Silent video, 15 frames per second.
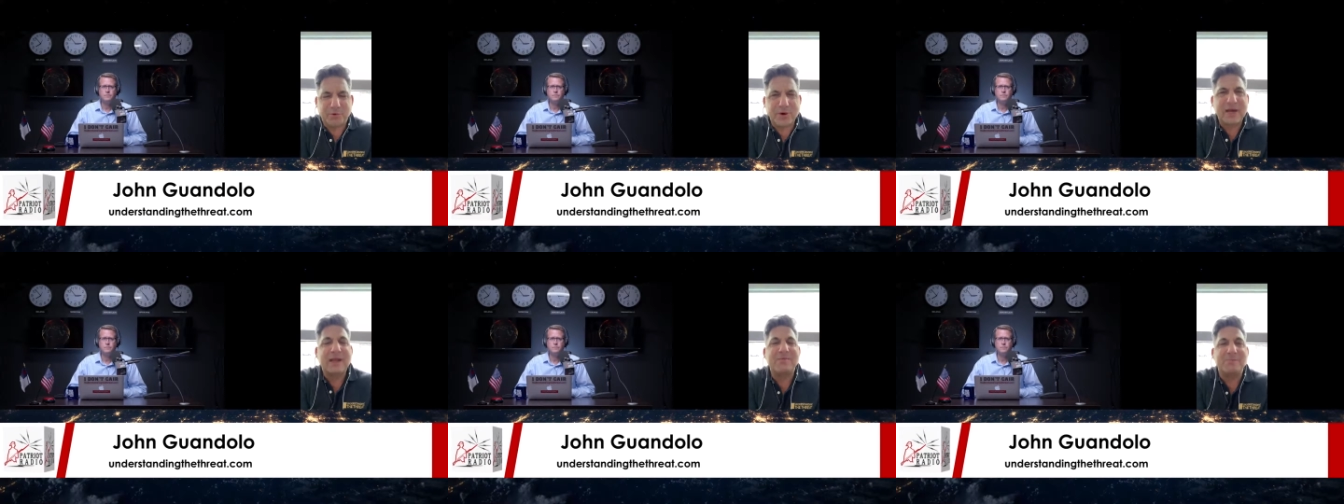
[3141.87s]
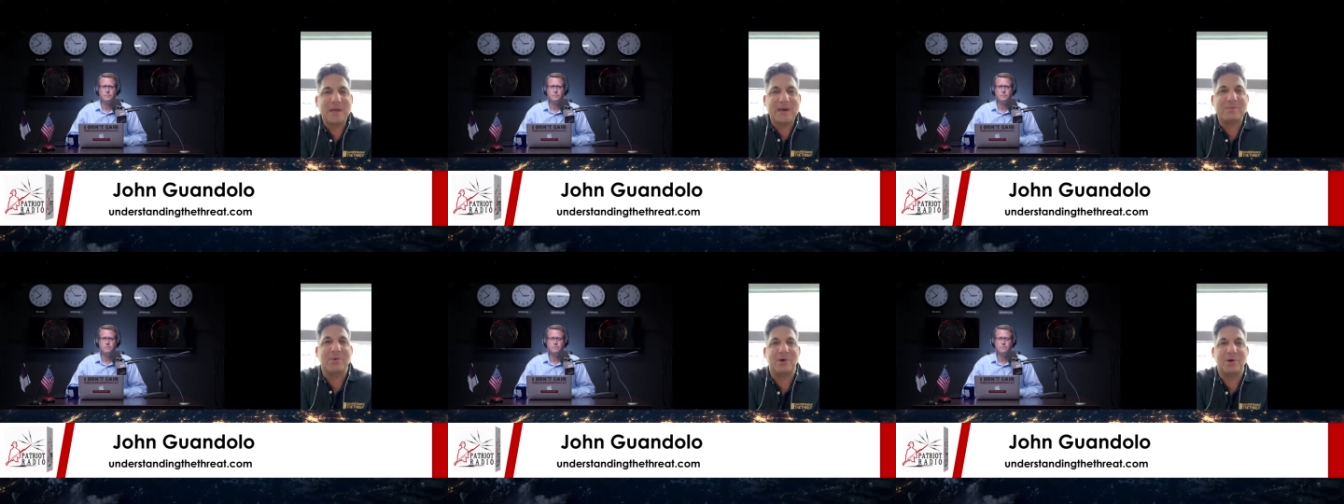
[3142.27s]
pretty
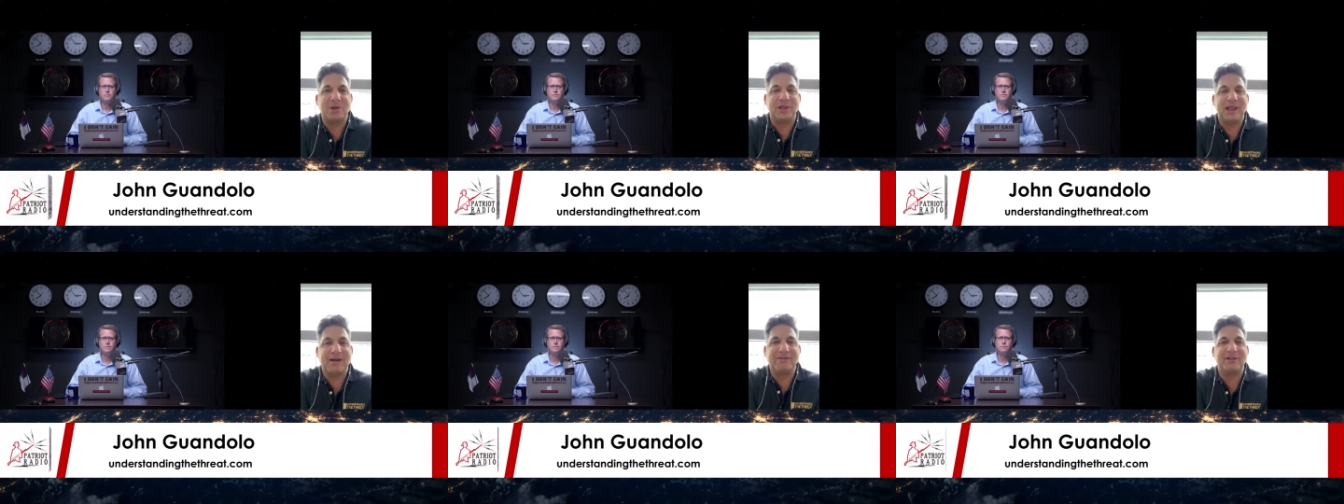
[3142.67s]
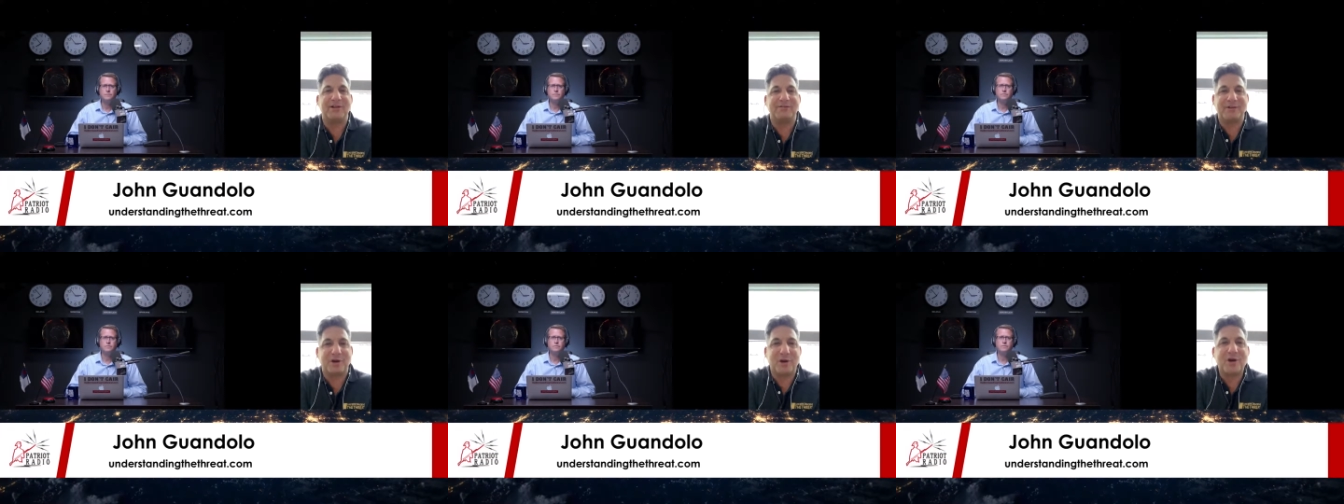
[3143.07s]
minimal
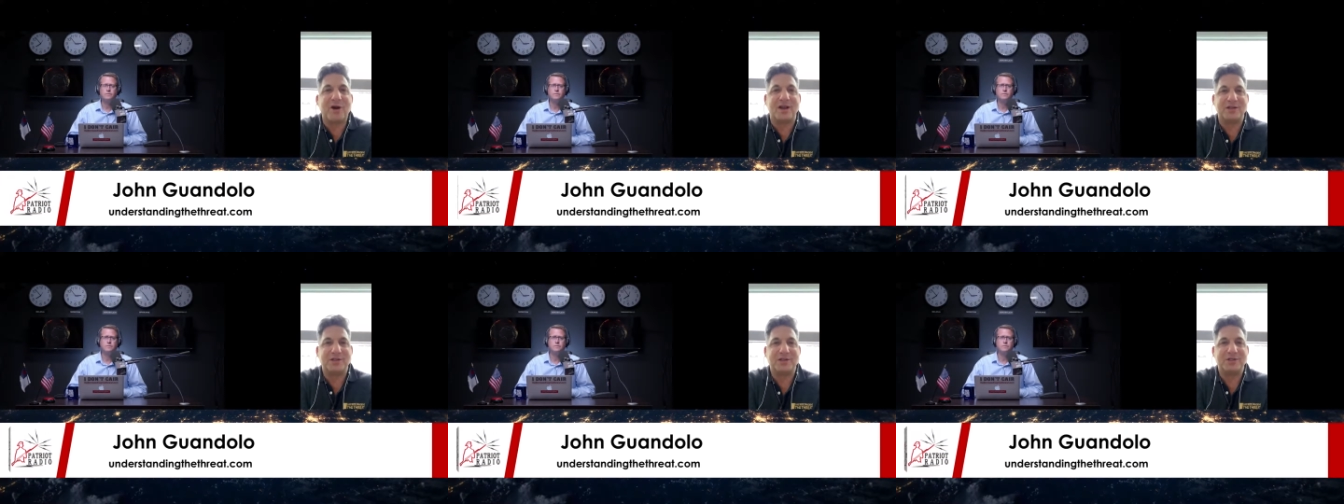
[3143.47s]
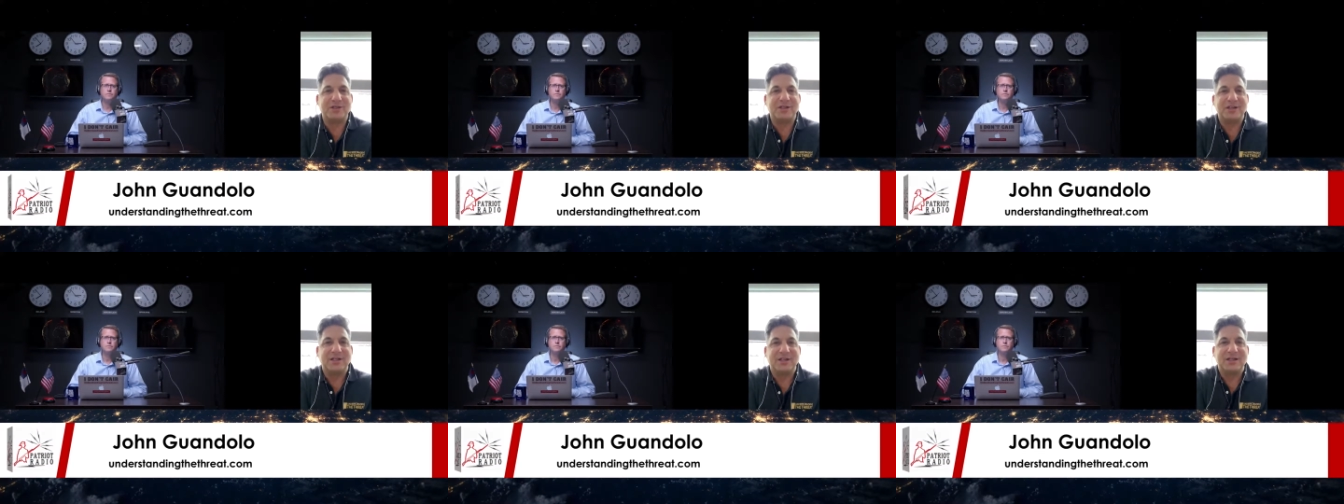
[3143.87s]
level of
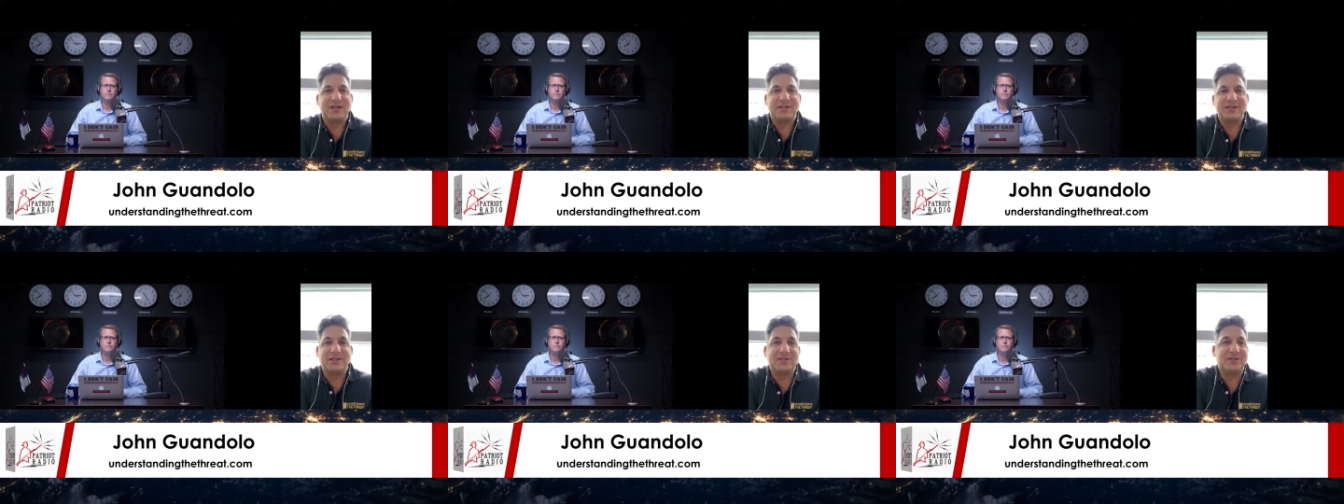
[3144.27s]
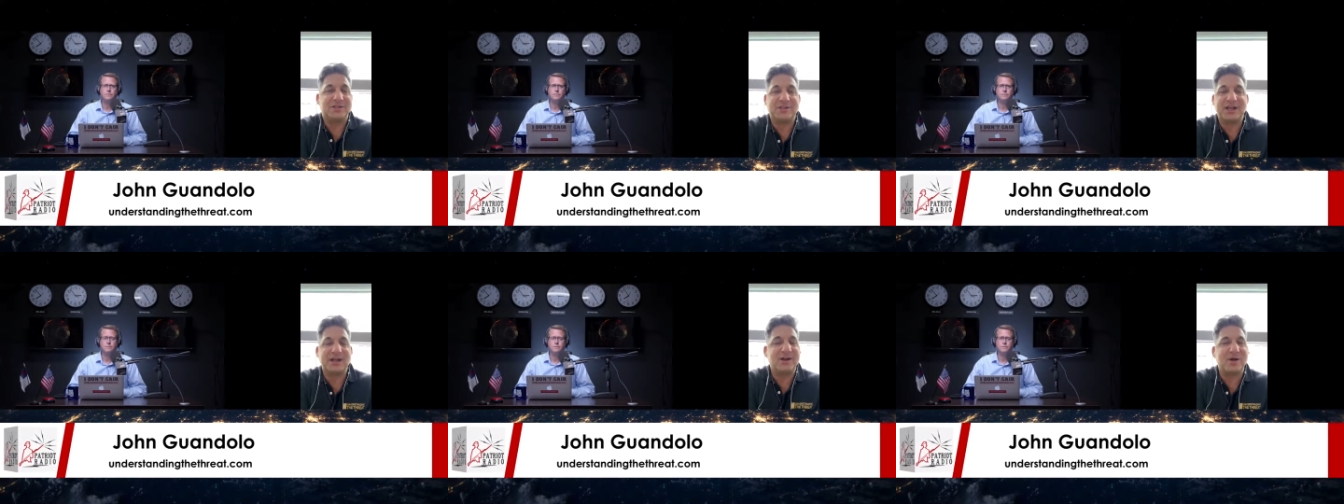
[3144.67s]
courage to
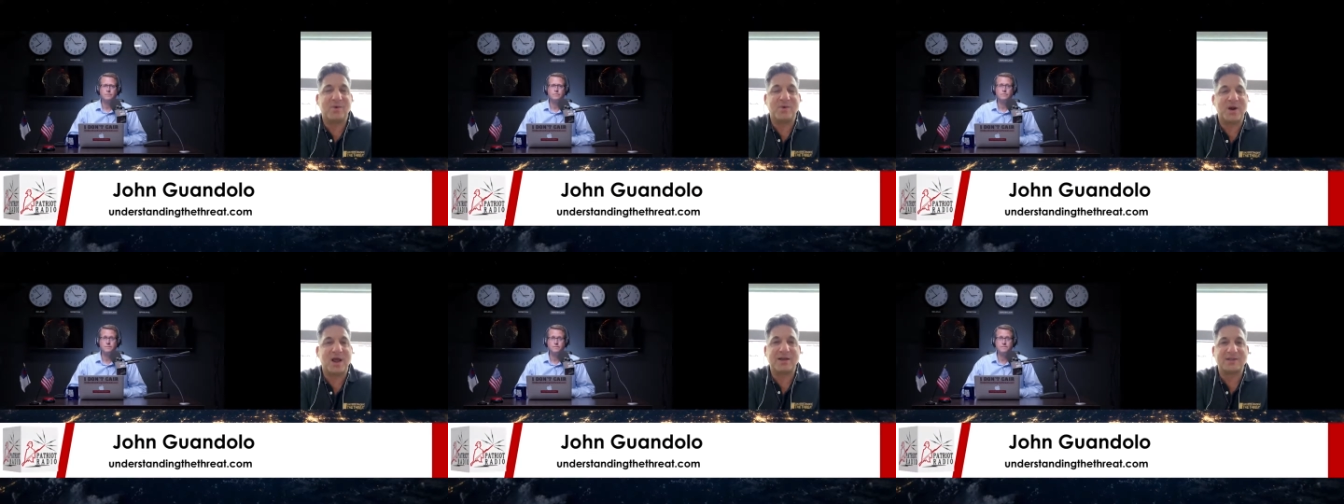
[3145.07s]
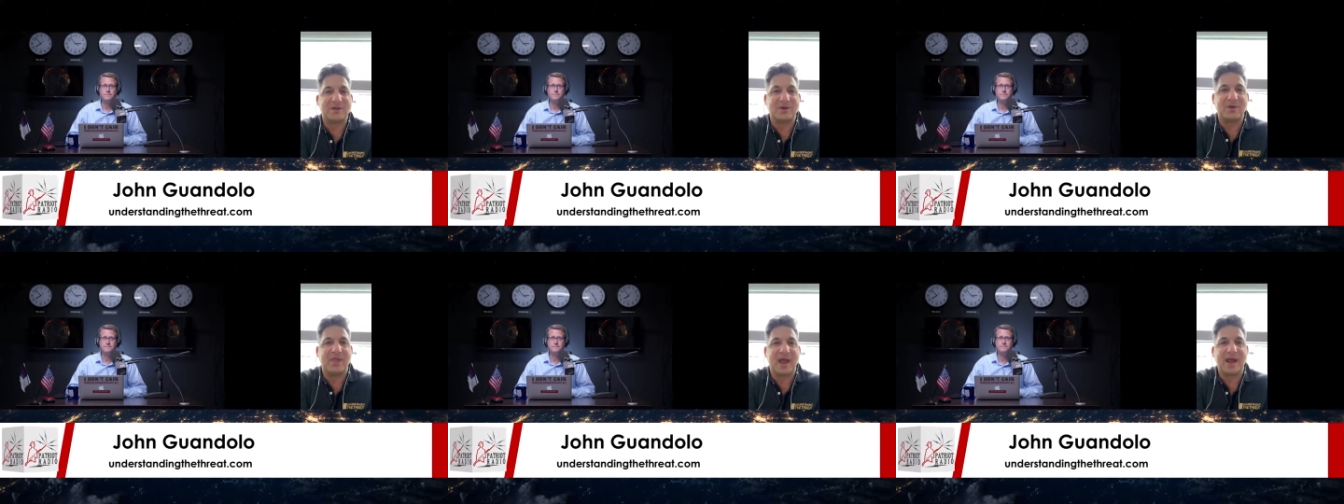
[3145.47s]
just say, no, we're not
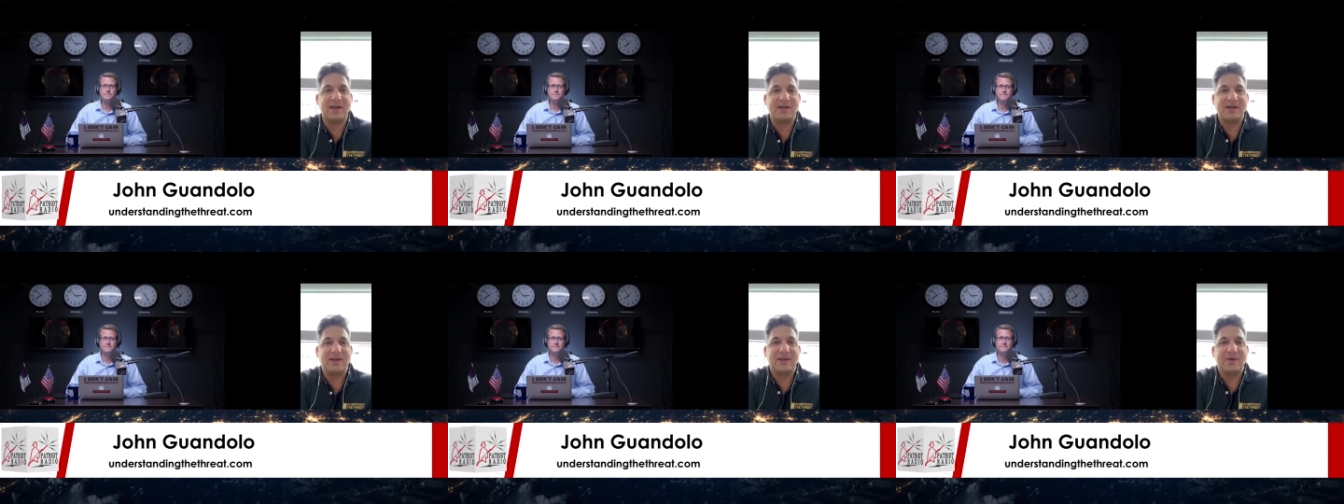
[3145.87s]
doing that.